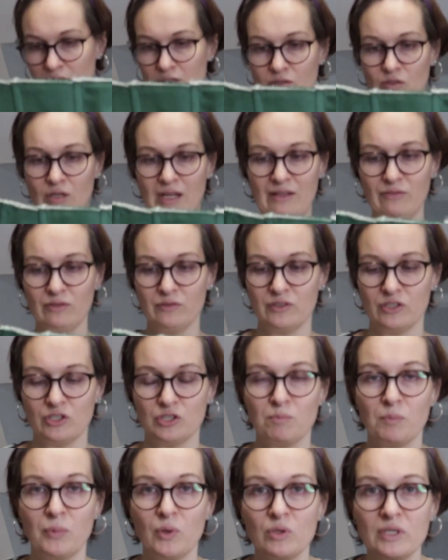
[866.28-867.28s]
So half of
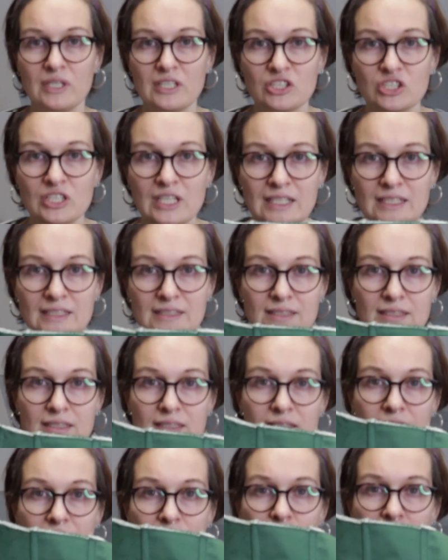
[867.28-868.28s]
the boning channels
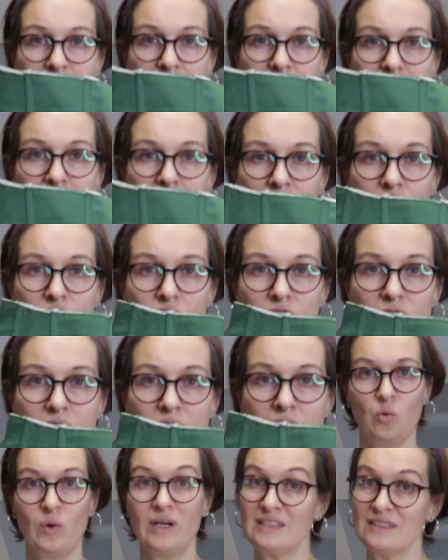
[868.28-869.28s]
is now stitched.
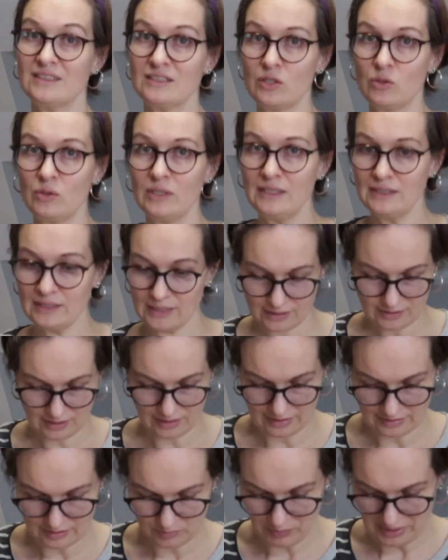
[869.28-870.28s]
Wasn't so easy as
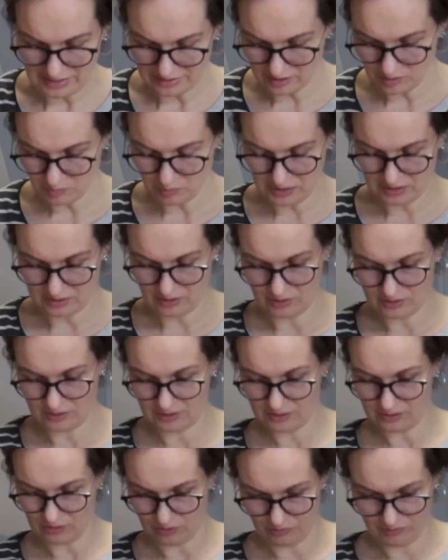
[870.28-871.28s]
I expected
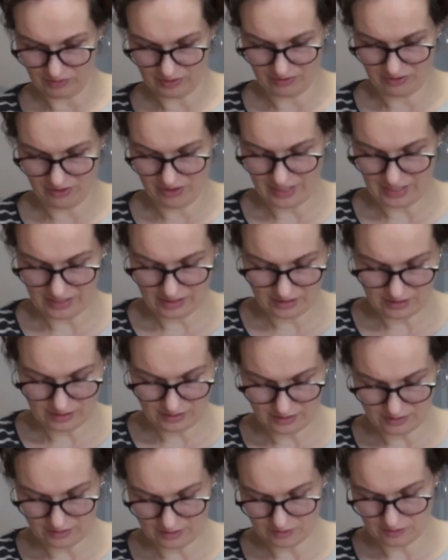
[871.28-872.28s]
because of the
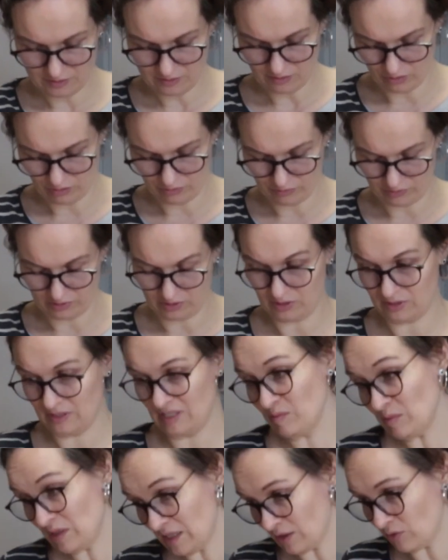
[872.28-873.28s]
thickness of the seam